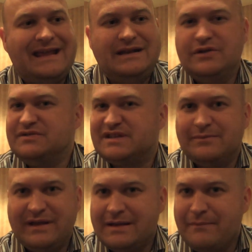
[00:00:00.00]
News can
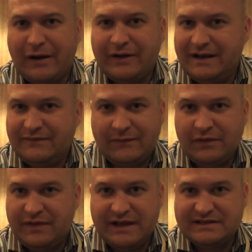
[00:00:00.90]
be a myriad of
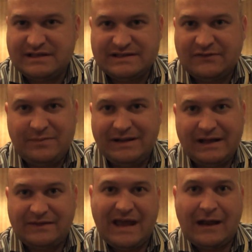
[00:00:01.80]
different things. It doesn't have to be
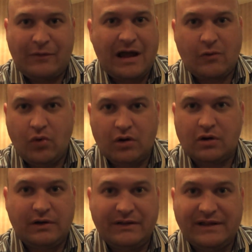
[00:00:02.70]
like the Iraq War
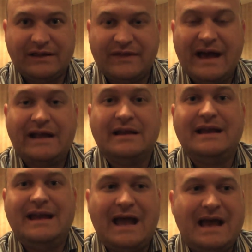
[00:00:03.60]
or anything like that.
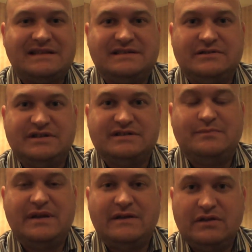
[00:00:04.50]
It has to just
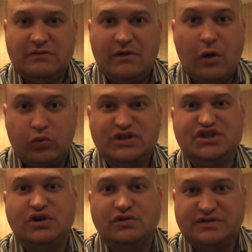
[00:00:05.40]
be
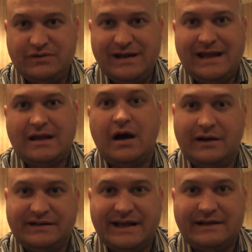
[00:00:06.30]
original, unique
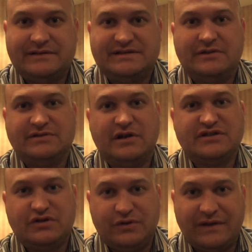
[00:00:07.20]
content. So as long as
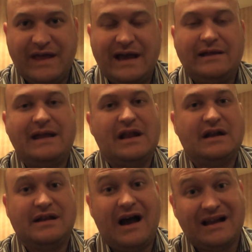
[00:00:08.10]
you're doing that and
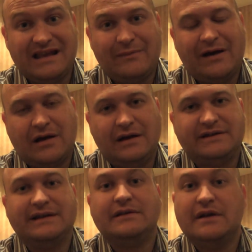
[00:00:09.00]
not talking about
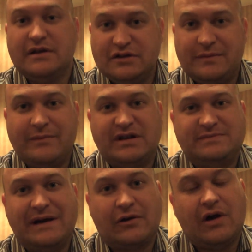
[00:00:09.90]
content, you'll be much
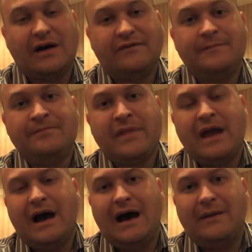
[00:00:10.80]
better
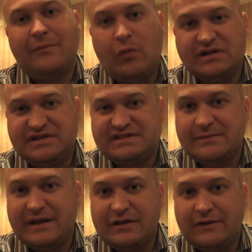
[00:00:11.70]
off. Once you
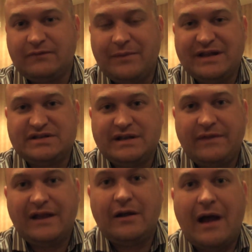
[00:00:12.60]
submit your information in
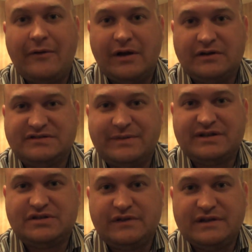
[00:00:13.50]
there, I would also make
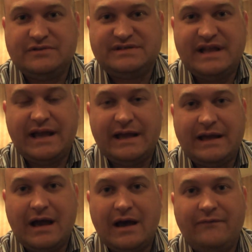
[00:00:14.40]
sure that you
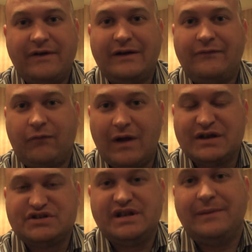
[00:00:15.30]
stay very
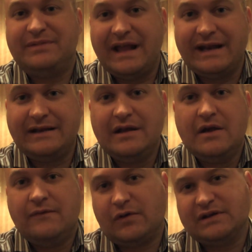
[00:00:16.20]
fresh and updated
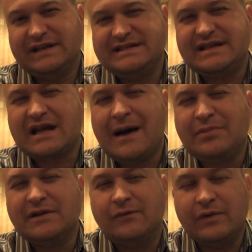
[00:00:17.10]
for at least a
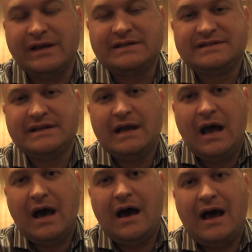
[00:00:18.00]
couple of weeks
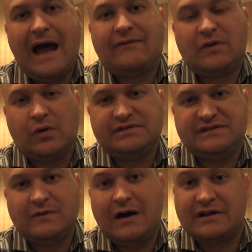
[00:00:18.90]
afterwards
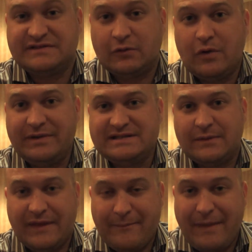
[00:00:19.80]
as well, because there will be
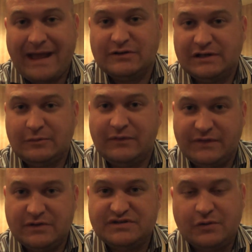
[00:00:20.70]
someone that manually
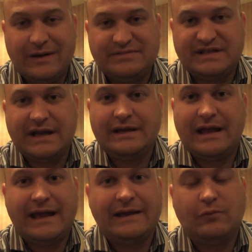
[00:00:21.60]
reviews your website
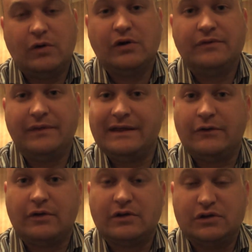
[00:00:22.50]
and will
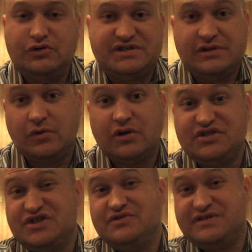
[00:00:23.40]
either include you or
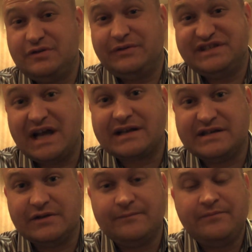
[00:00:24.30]
choose to reject
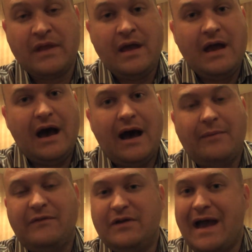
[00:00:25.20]
you.
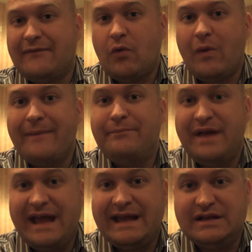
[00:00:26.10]
If you have a web
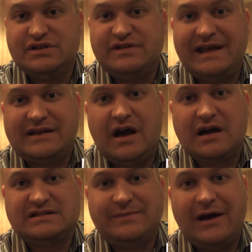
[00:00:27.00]
page that
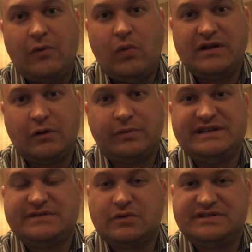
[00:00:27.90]
talks about what your
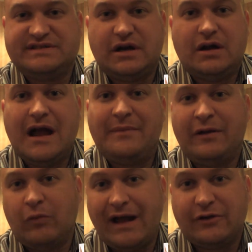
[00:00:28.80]
resources are, how many
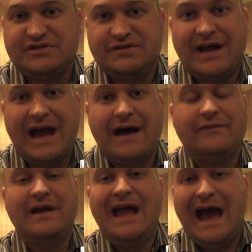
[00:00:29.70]
writers you have,
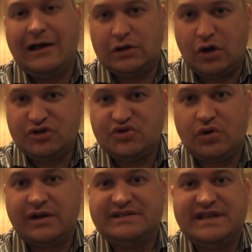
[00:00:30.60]
how large your
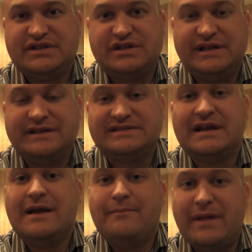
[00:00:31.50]
organization is,
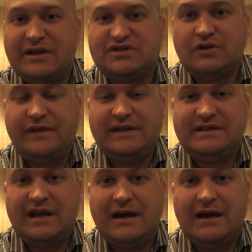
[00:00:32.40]
make sure that